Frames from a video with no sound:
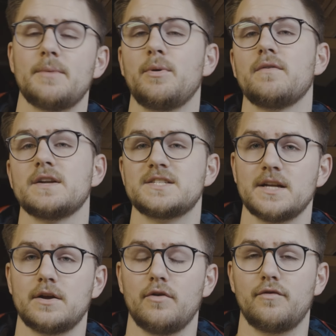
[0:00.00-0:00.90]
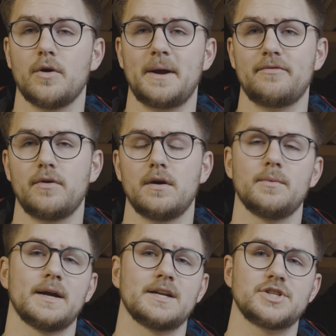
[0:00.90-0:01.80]
jump over to Sidco 4x4.
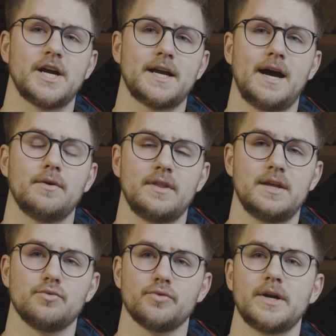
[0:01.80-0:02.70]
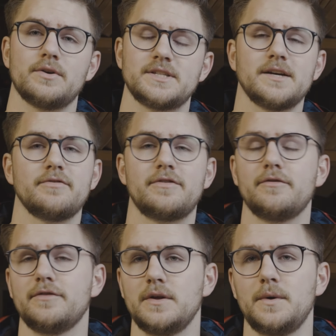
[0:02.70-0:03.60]
We're going to check out the rear diff
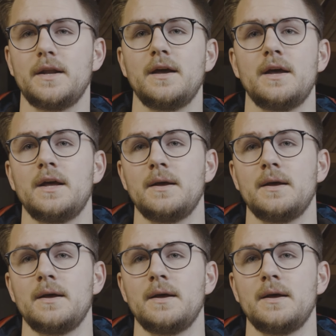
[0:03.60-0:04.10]
fluid